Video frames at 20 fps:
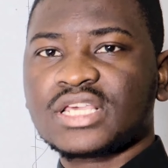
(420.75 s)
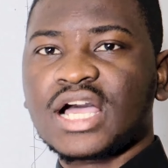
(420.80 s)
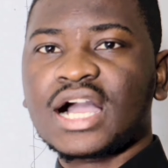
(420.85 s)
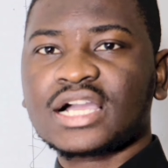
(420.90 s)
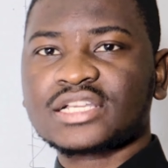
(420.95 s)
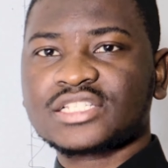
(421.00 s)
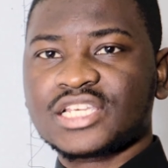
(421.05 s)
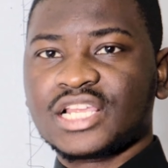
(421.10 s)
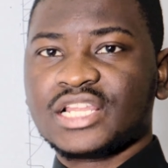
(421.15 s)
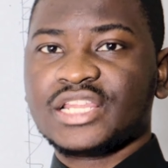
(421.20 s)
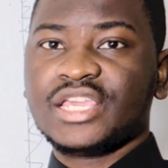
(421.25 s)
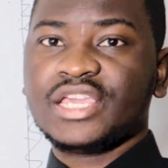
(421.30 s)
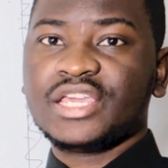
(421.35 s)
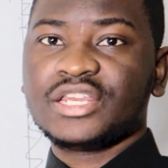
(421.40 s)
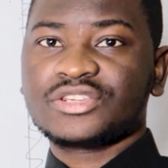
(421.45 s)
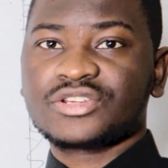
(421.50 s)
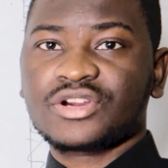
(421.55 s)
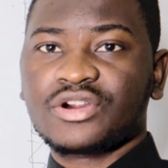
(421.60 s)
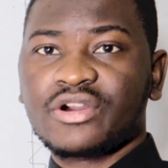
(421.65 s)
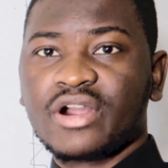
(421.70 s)
actually
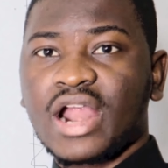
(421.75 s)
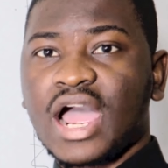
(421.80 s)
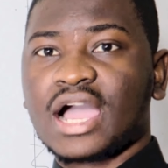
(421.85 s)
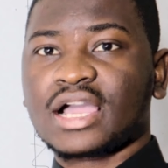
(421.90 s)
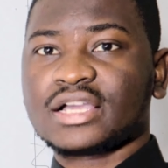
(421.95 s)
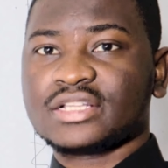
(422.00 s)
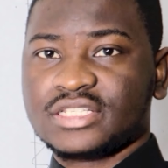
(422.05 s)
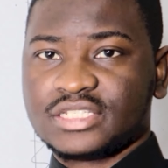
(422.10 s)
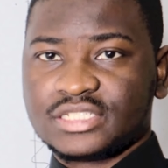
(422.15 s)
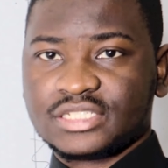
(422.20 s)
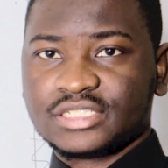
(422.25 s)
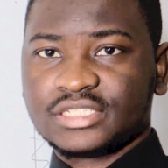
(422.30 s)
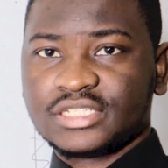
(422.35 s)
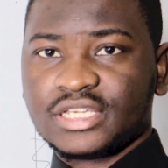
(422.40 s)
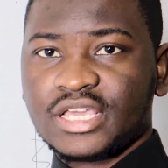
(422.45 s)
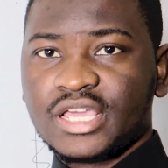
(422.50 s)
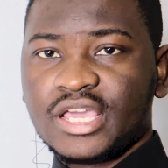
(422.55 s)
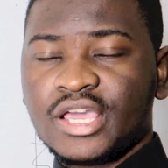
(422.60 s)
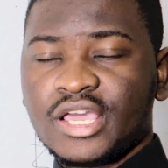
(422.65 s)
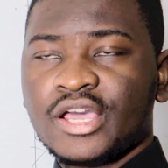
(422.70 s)
interact.
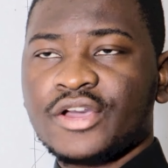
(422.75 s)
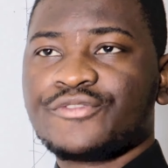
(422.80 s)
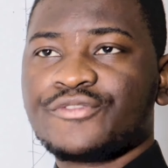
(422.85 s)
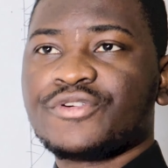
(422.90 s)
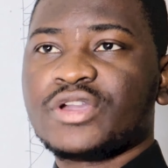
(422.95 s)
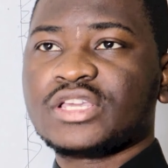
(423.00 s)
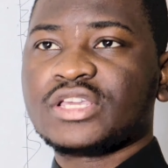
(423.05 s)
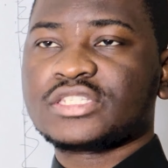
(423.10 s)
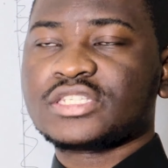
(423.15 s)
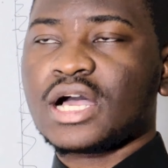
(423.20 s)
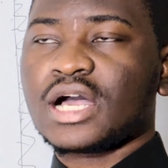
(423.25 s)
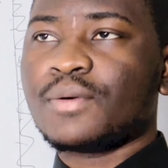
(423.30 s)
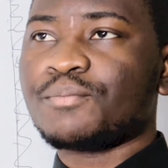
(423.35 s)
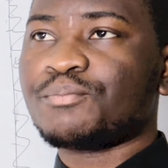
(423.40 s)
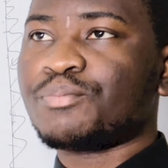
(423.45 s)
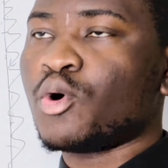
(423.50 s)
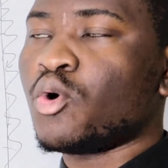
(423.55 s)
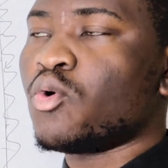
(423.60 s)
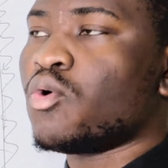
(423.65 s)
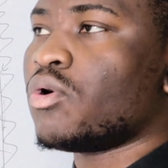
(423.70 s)
For
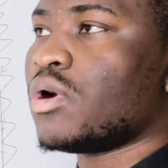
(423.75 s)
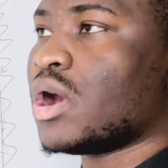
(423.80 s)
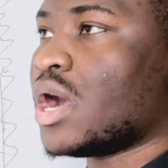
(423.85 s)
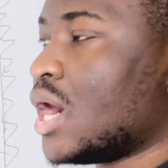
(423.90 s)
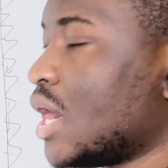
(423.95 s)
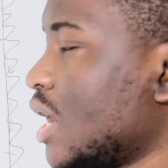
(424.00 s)
example,